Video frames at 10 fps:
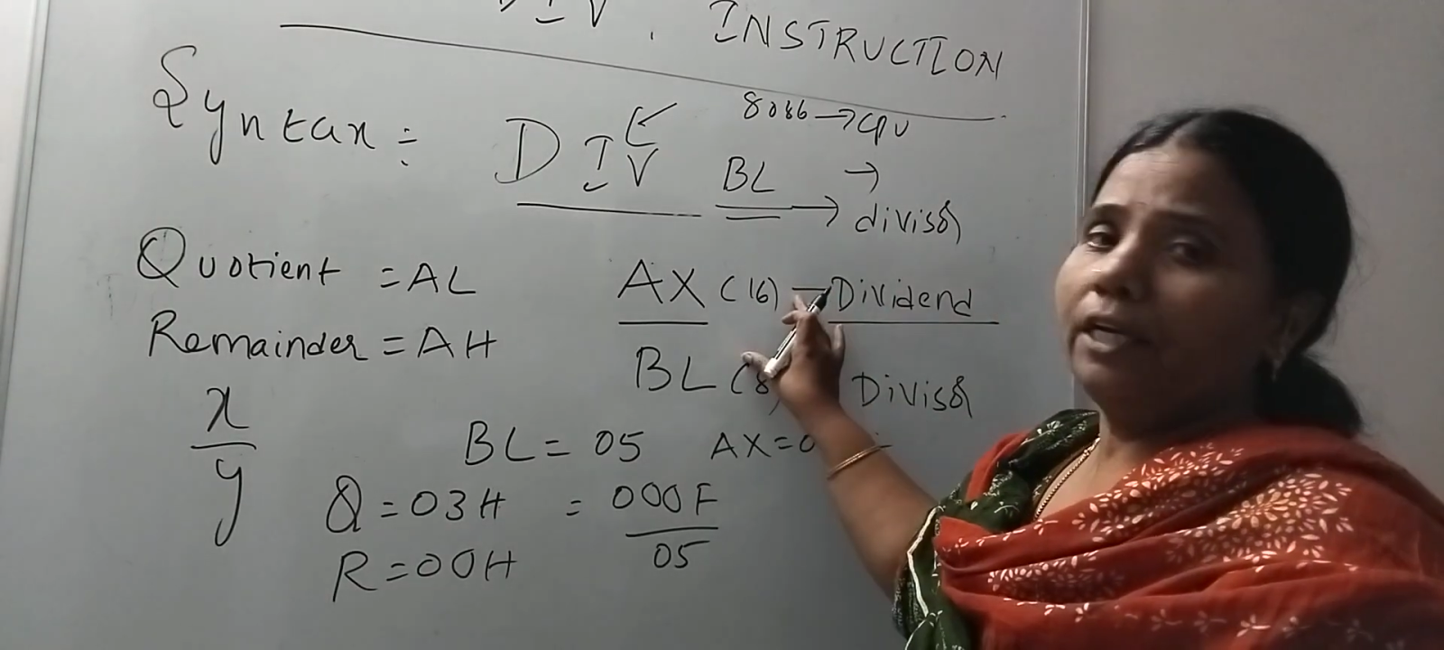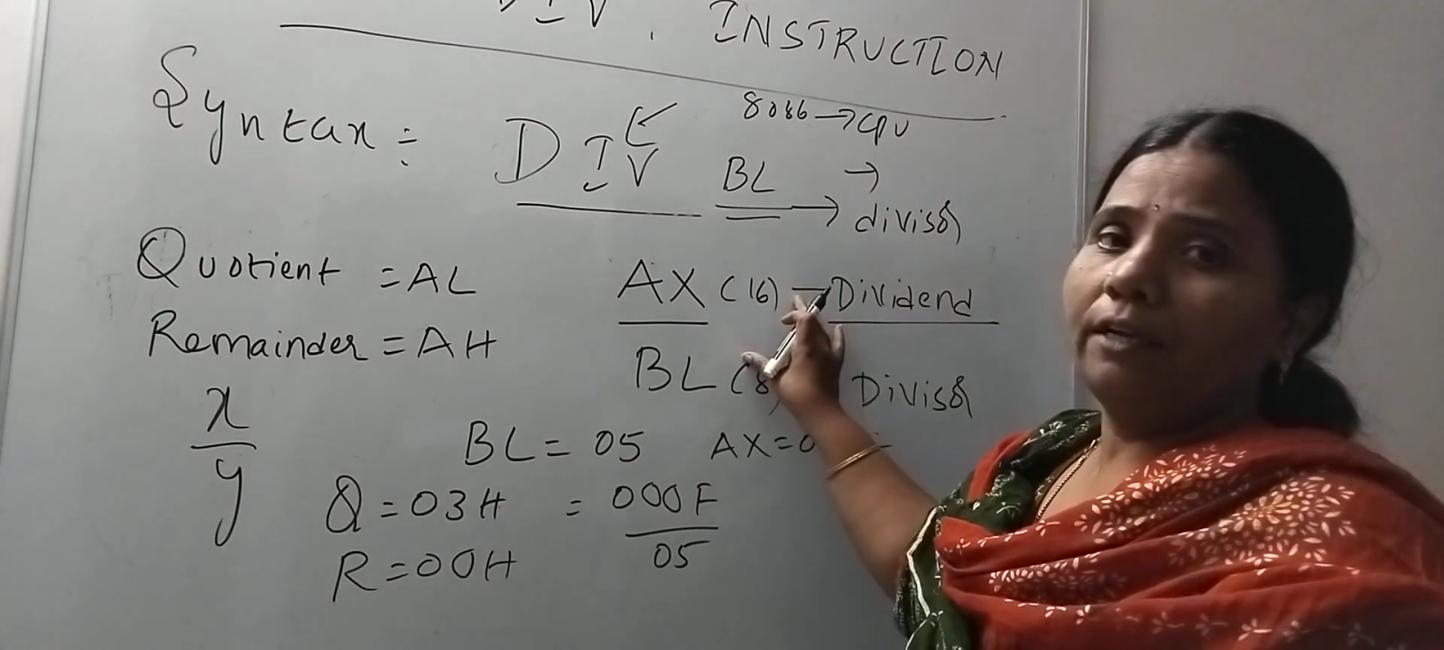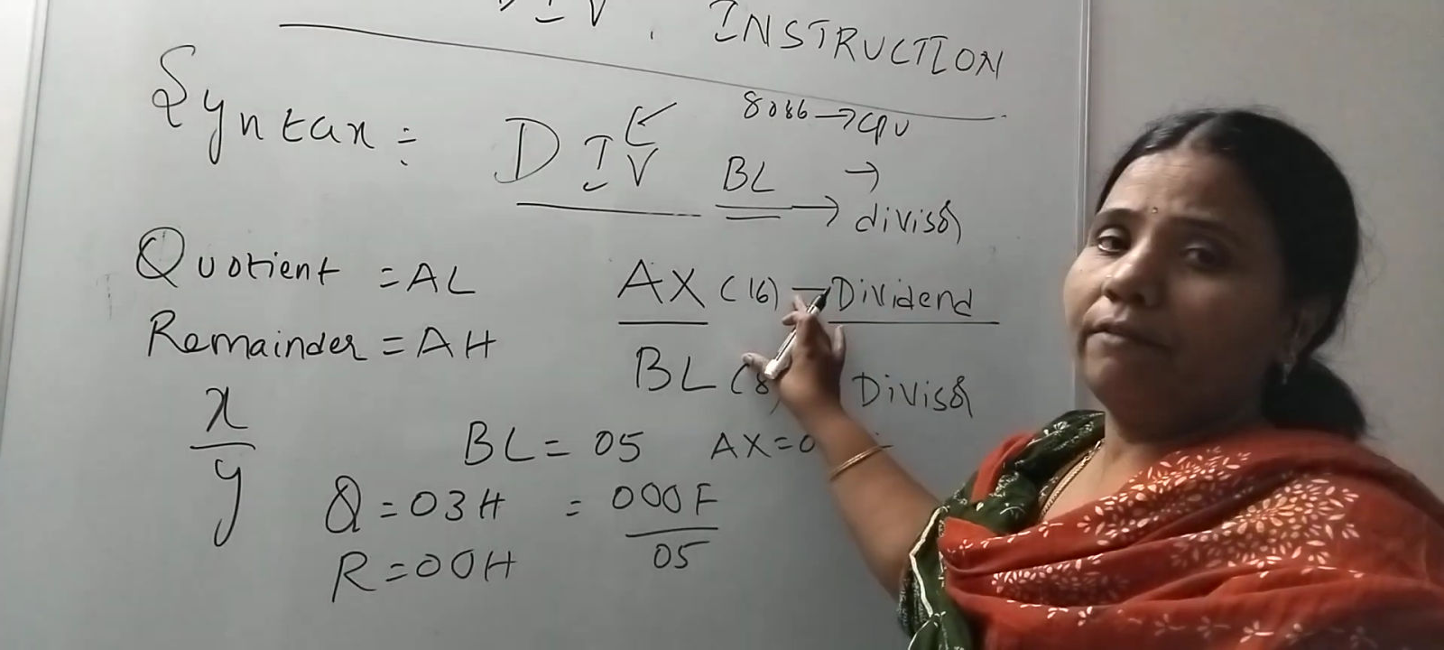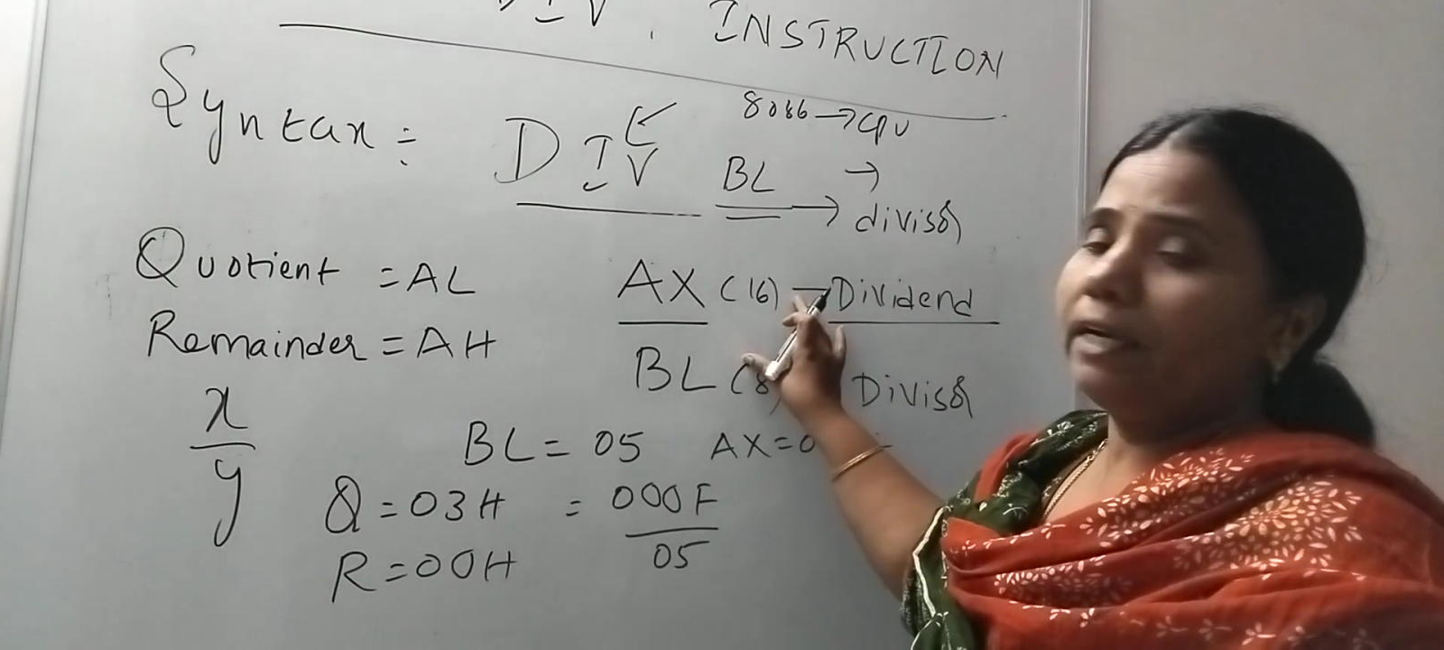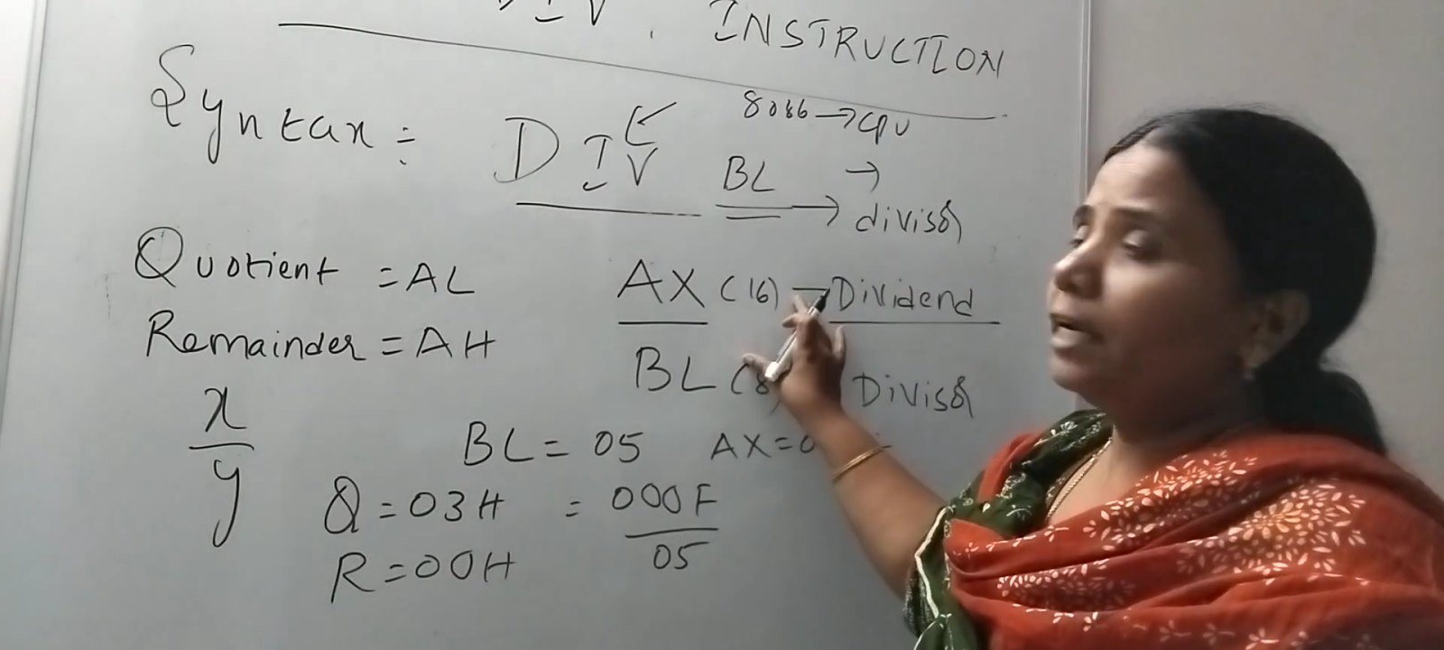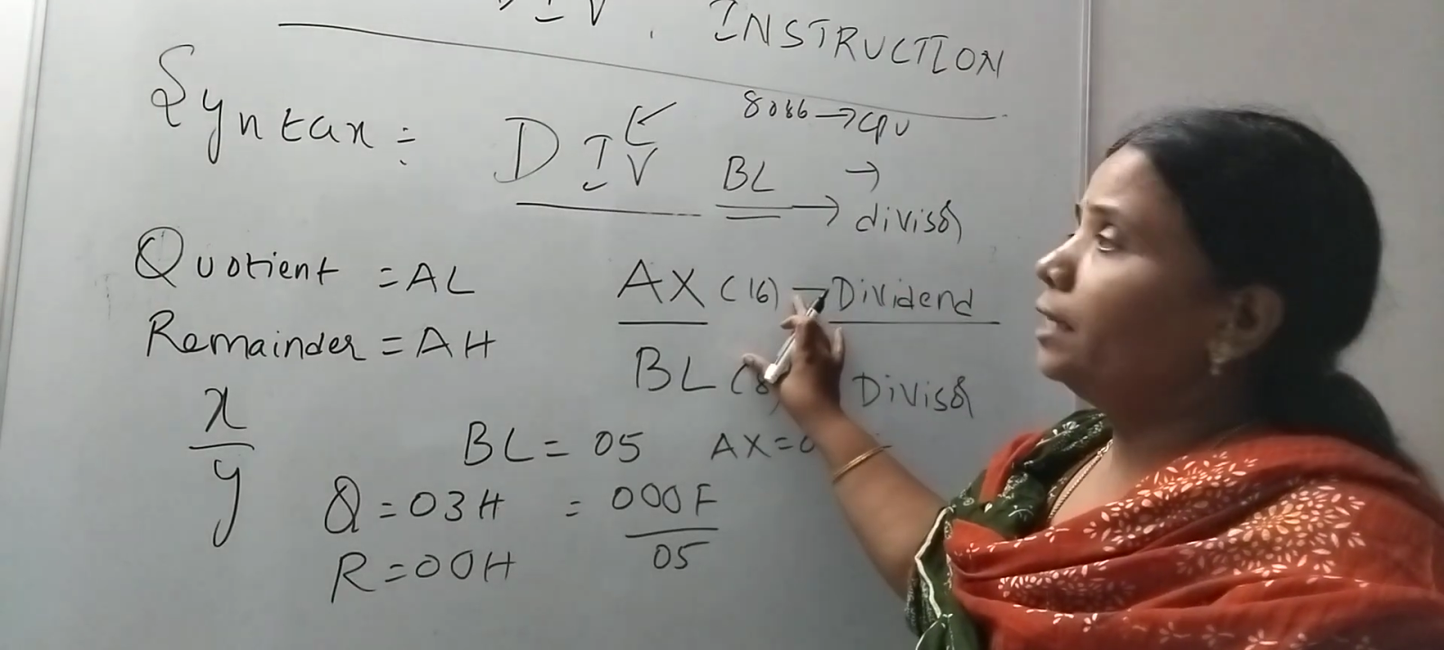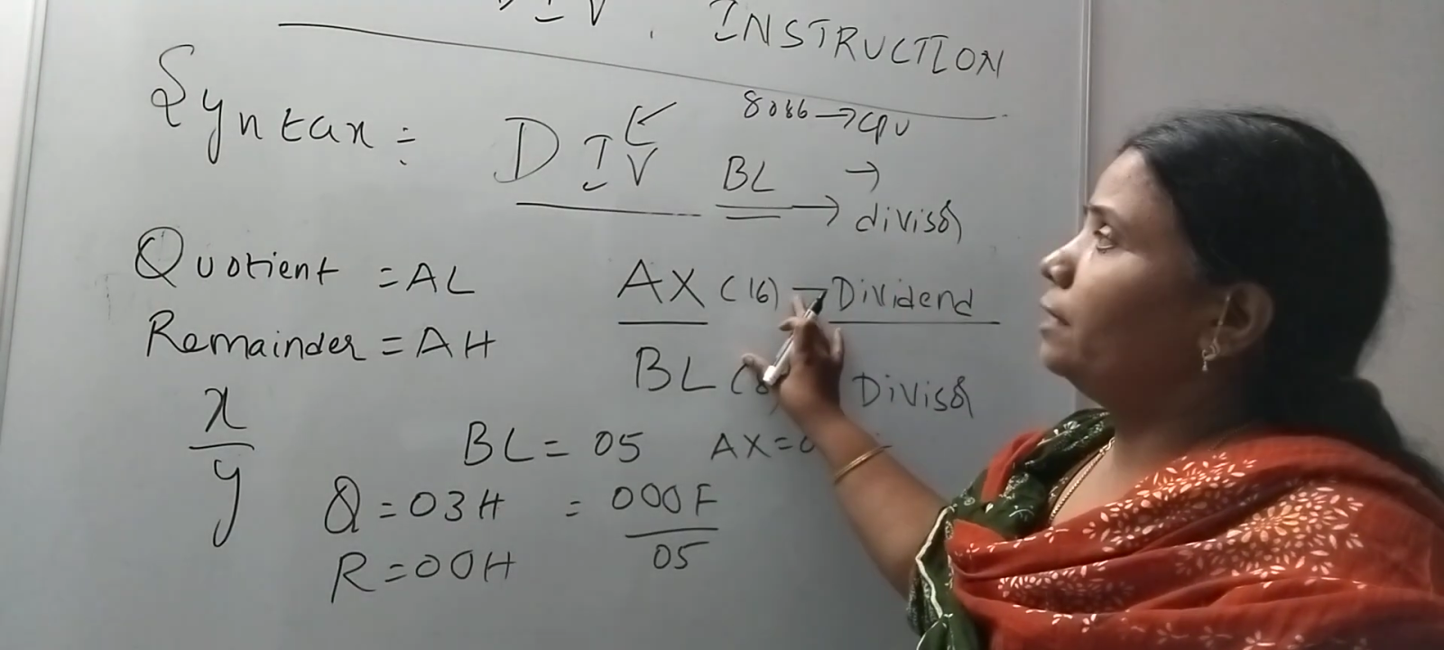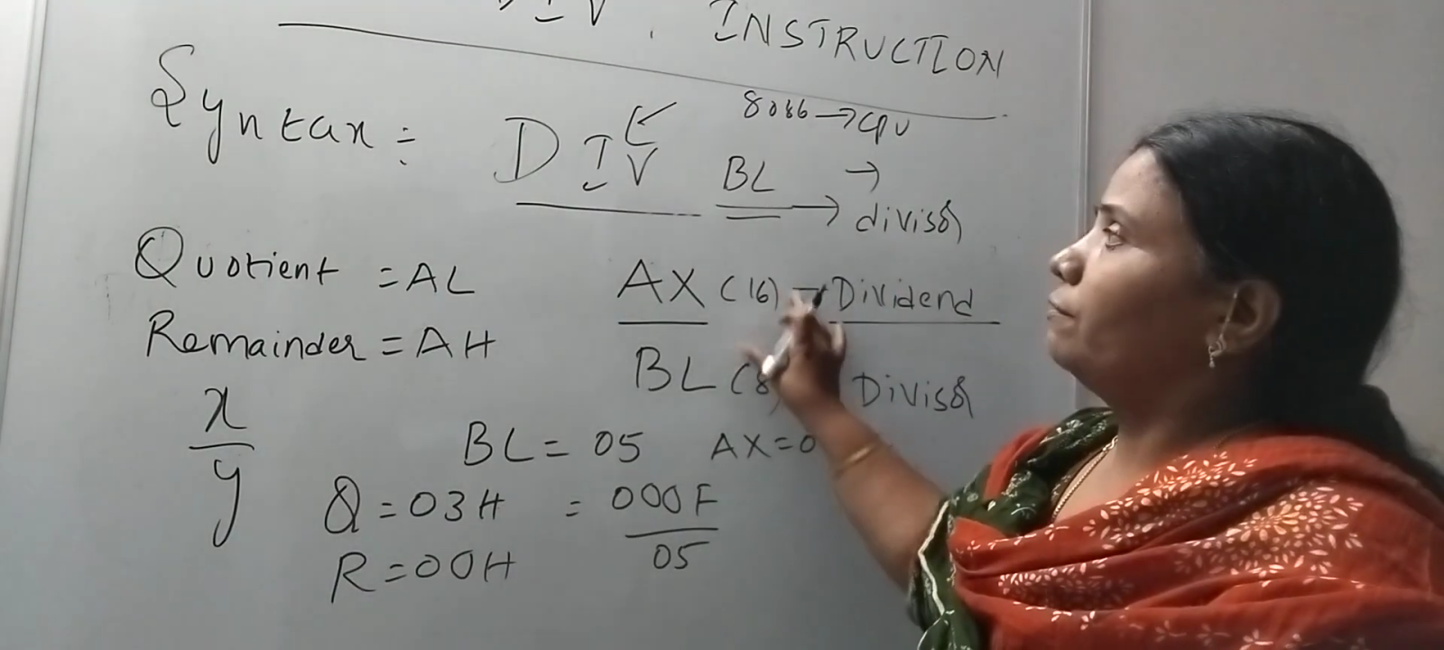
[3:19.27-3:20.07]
dividend